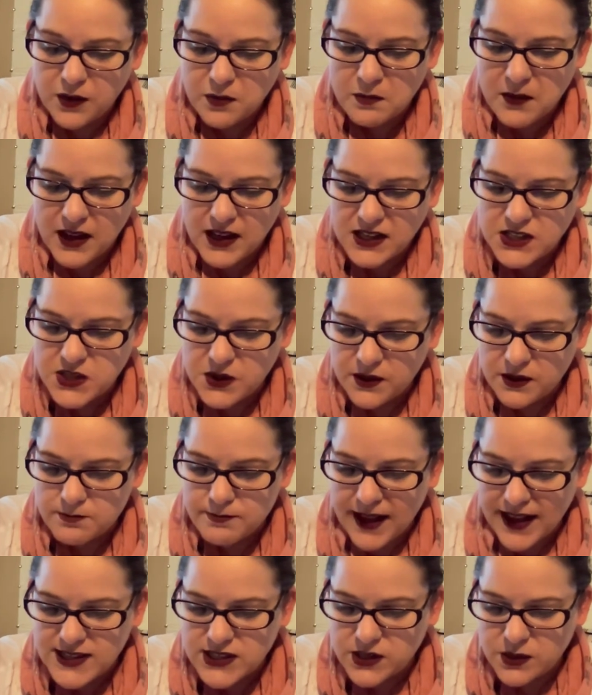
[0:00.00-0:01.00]
money to her
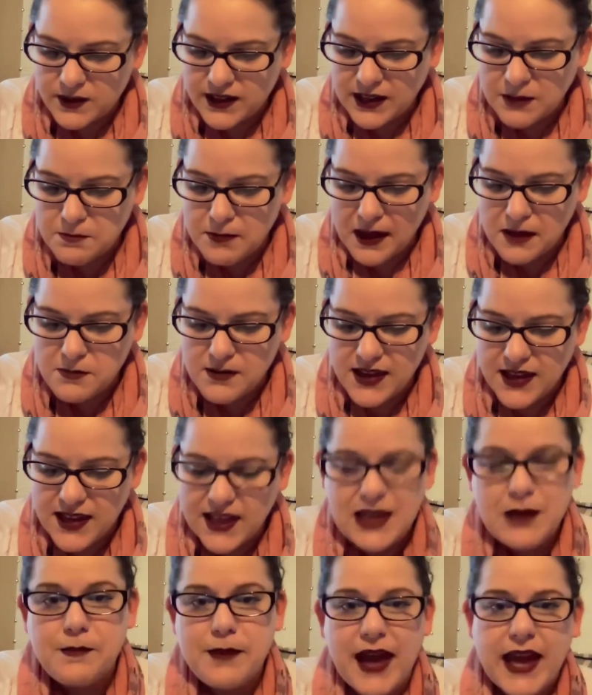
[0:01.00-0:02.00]
master, but he bade me
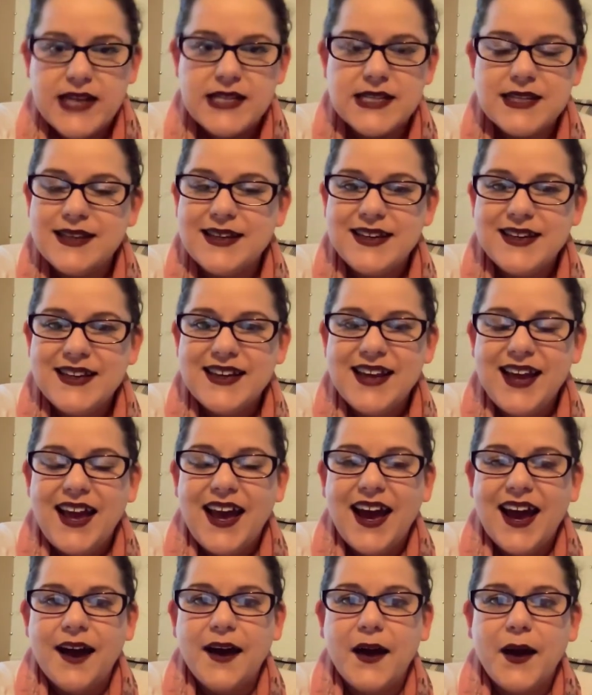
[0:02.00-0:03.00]
keep it.
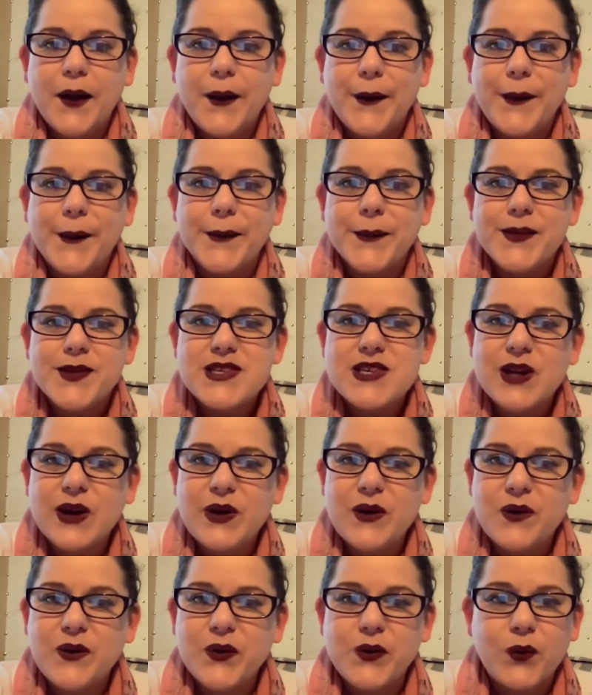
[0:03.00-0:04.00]

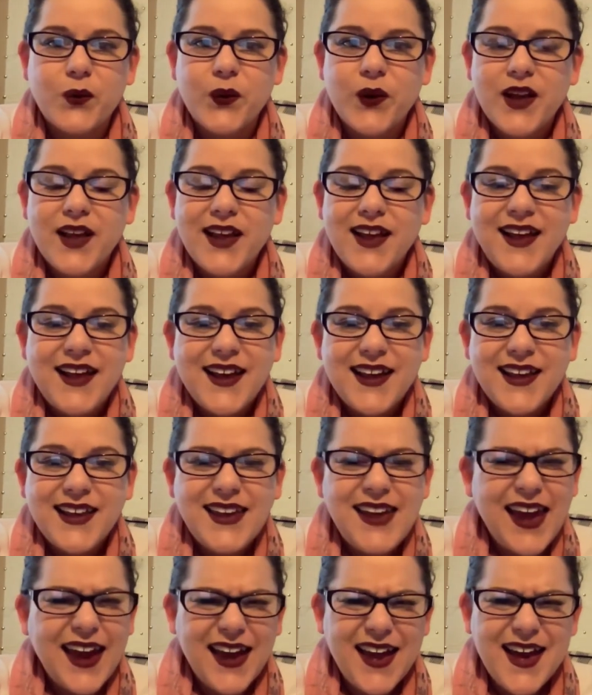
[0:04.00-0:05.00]
So
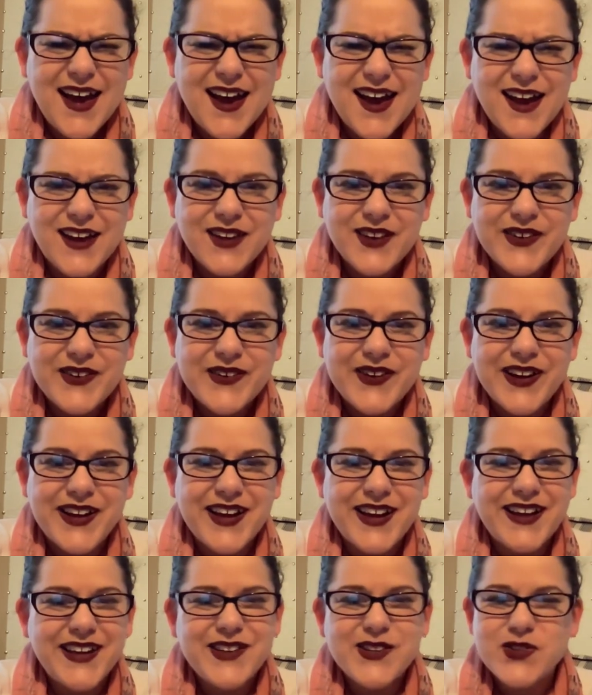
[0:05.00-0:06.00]
yeah, you're
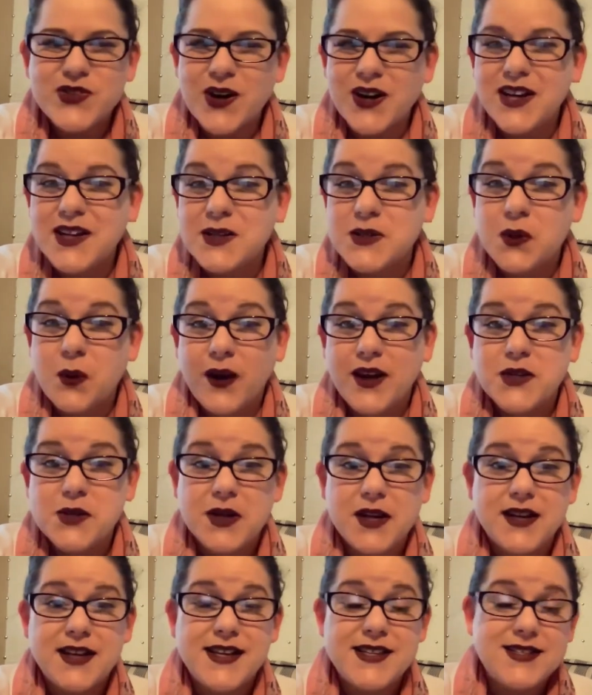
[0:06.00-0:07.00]
starting to
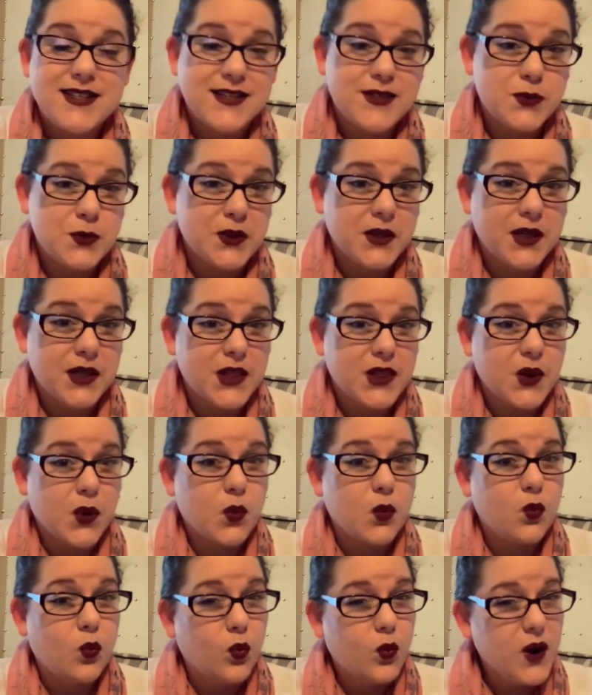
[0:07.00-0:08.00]
question, is this really the
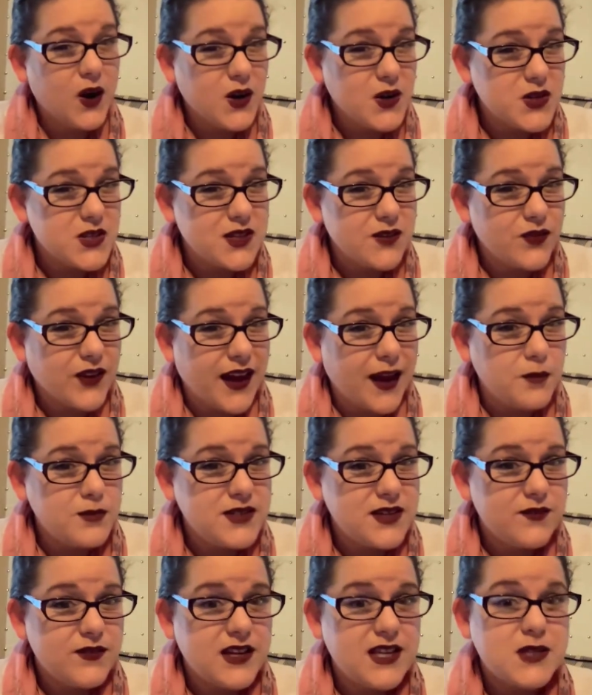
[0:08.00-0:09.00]
worst of
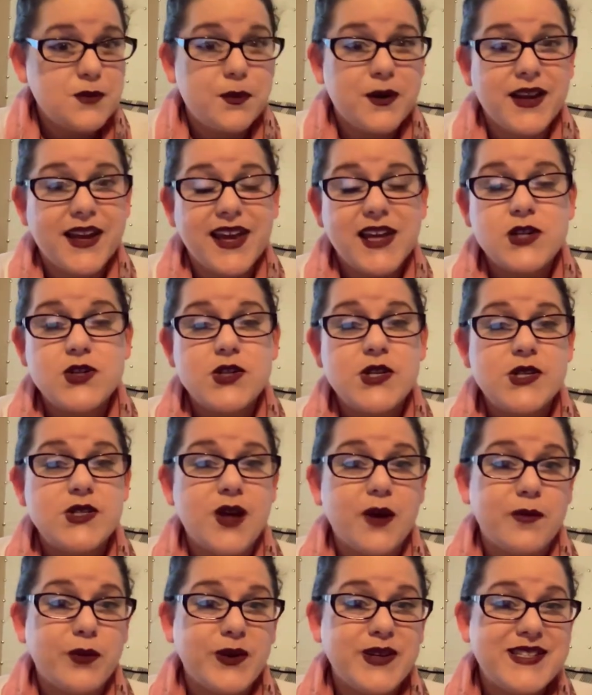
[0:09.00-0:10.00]
captivities? But again, she's
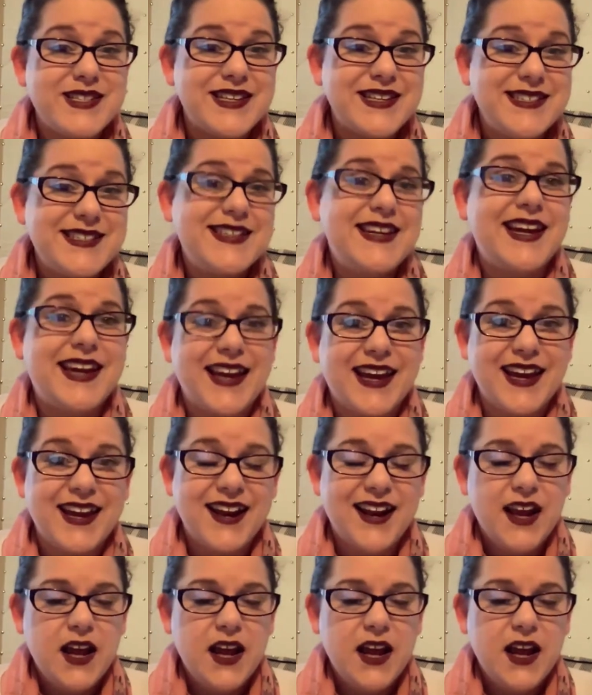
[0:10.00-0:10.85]
not presenting it